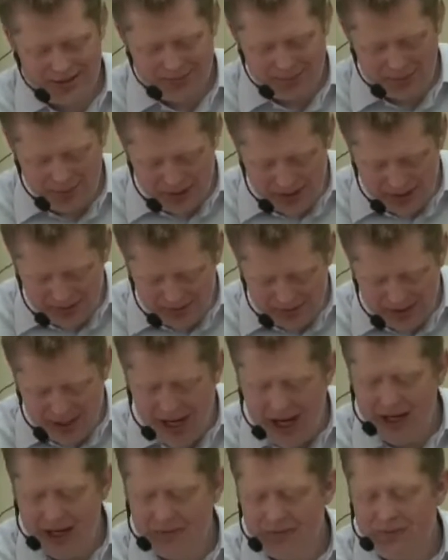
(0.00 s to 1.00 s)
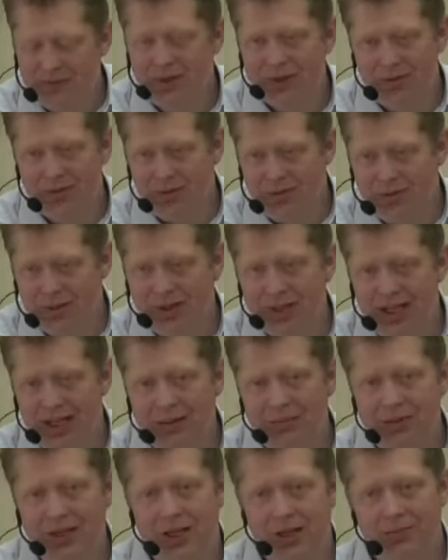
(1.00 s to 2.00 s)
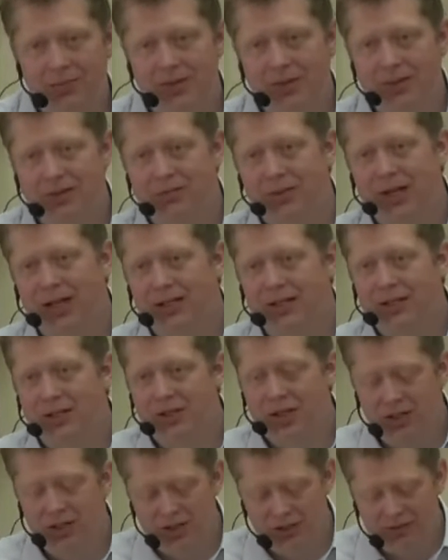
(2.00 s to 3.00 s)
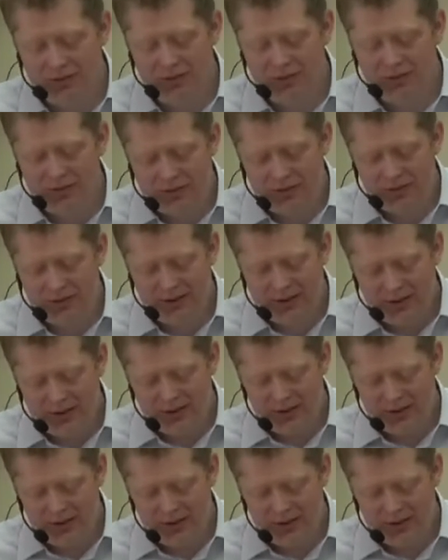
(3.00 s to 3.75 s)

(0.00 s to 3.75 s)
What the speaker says: the book of life, which will one day be opened by the judge of all,